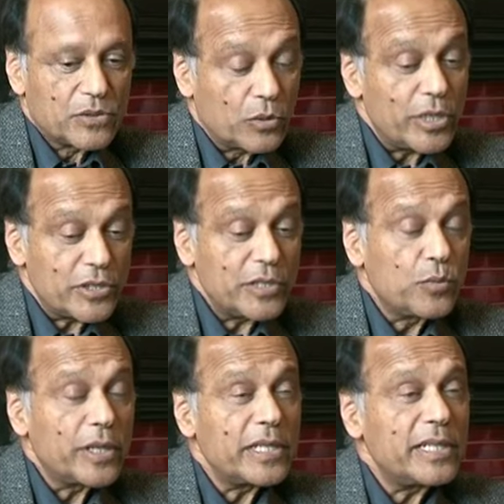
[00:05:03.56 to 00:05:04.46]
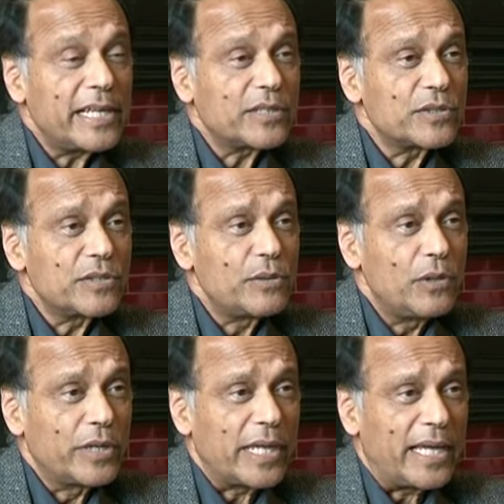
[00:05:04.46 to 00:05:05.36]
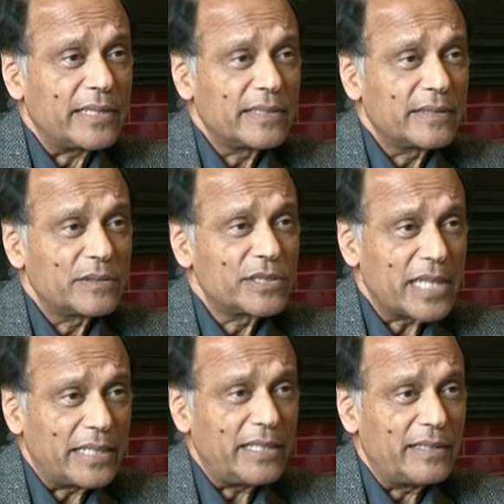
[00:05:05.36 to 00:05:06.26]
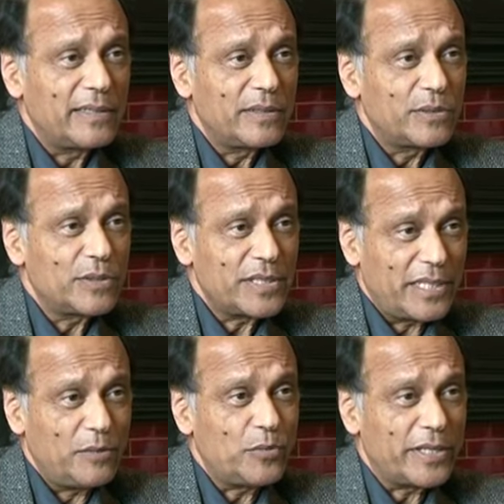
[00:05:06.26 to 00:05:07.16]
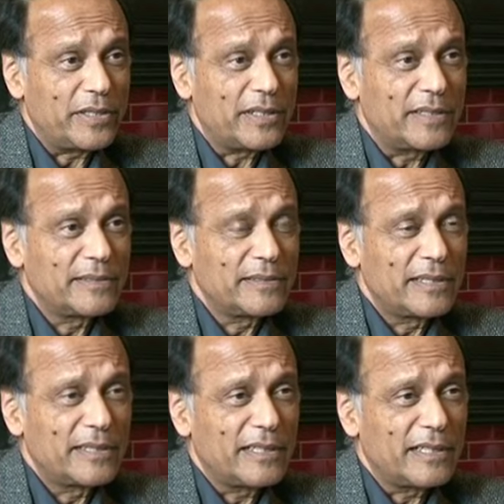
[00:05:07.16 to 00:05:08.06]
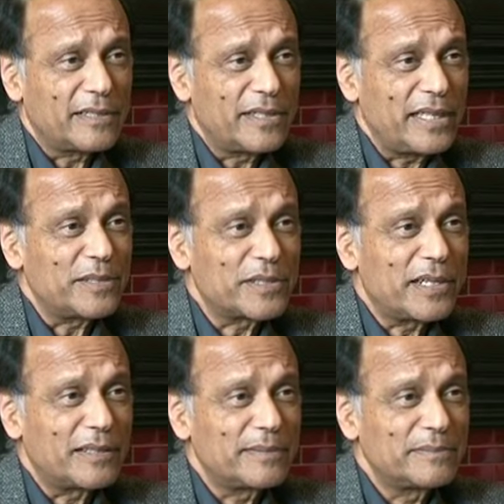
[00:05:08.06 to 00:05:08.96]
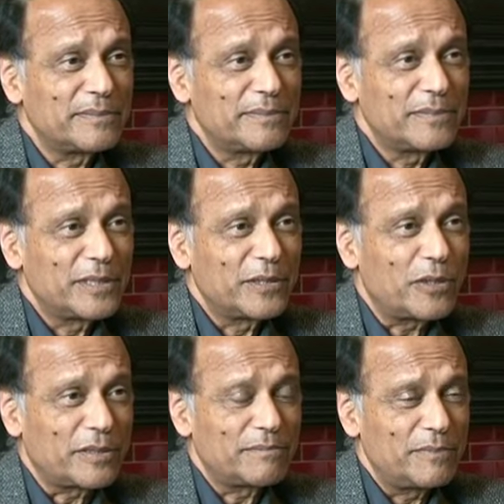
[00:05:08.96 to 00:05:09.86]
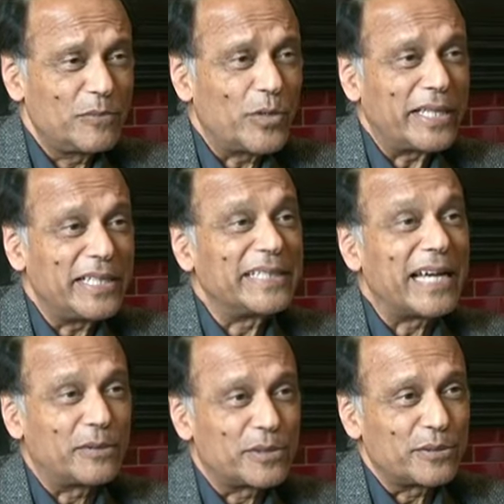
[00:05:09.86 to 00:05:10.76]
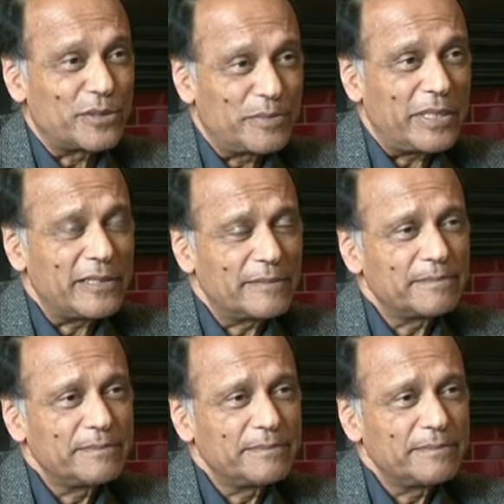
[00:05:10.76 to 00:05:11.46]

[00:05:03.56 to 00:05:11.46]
So the question is, what index do you look at, study, to see whether things are not winding down, so to speak?